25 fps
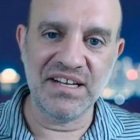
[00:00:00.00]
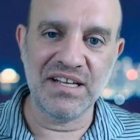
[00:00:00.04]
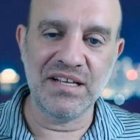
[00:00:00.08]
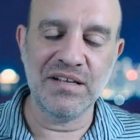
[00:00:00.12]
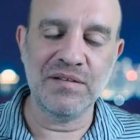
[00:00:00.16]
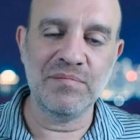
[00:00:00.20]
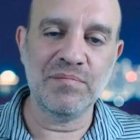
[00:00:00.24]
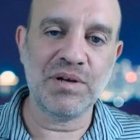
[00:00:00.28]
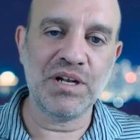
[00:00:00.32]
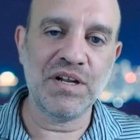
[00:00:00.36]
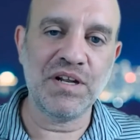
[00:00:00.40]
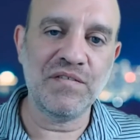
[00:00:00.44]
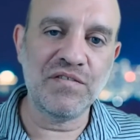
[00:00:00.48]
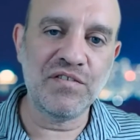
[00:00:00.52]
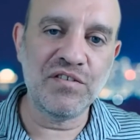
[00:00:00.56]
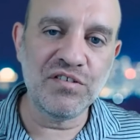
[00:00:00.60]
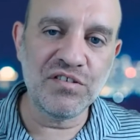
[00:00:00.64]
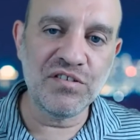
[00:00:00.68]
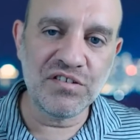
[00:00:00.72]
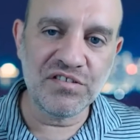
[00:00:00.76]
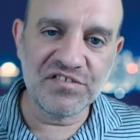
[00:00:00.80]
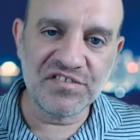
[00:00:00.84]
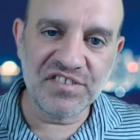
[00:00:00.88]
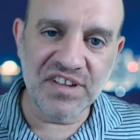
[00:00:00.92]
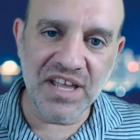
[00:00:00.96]
But if you
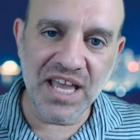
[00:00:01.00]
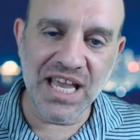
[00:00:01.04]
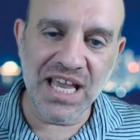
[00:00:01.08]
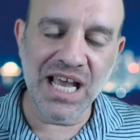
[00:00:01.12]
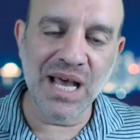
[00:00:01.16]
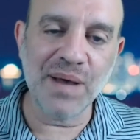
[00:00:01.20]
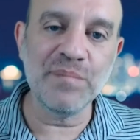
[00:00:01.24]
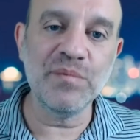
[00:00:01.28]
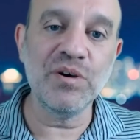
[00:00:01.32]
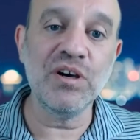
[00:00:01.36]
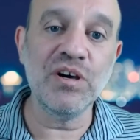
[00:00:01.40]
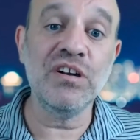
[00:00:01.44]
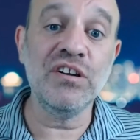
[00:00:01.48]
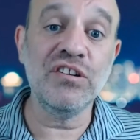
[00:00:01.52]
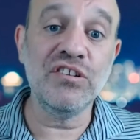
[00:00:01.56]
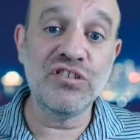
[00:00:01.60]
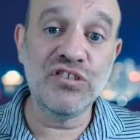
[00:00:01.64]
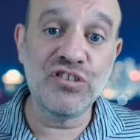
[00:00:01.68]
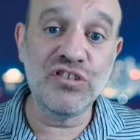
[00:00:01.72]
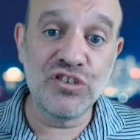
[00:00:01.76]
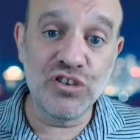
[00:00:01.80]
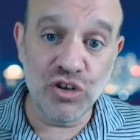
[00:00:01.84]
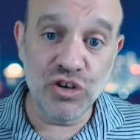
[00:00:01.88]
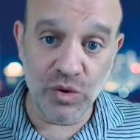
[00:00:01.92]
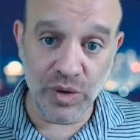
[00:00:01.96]
say, I'm going to
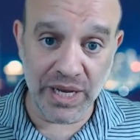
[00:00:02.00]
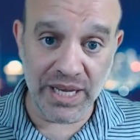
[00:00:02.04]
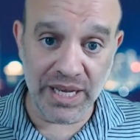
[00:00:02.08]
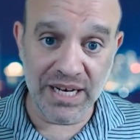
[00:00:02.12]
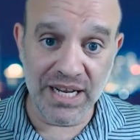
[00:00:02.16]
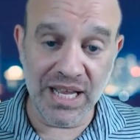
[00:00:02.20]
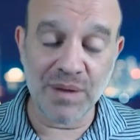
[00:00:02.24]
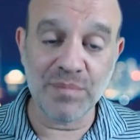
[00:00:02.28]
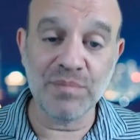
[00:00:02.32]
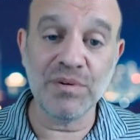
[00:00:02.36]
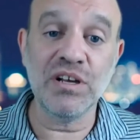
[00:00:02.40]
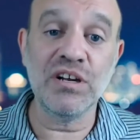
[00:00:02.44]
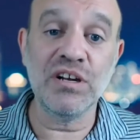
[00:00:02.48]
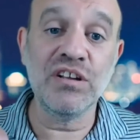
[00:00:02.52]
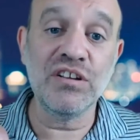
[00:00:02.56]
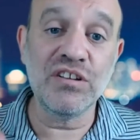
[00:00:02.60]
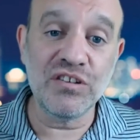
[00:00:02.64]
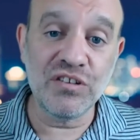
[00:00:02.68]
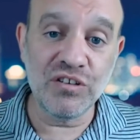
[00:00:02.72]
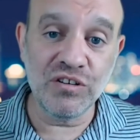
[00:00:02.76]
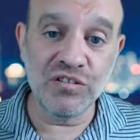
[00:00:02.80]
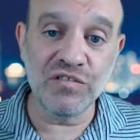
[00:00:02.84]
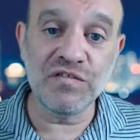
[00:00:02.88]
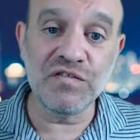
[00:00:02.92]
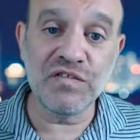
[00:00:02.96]
do it, I'm going to
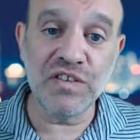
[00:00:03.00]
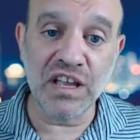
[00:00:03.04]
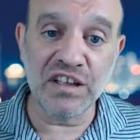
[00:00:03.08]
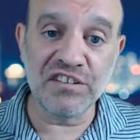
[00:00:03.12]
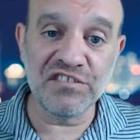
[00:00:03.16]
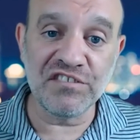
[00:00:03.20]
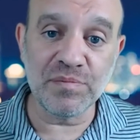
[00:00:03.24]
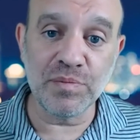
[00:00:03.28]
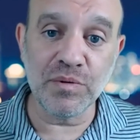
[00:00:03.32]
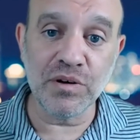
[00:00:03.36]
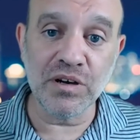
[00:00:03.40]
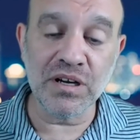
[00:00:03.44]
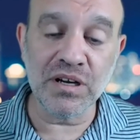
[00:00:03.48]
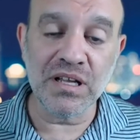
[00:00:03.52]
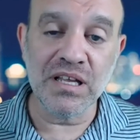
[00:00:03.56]
do Facebook,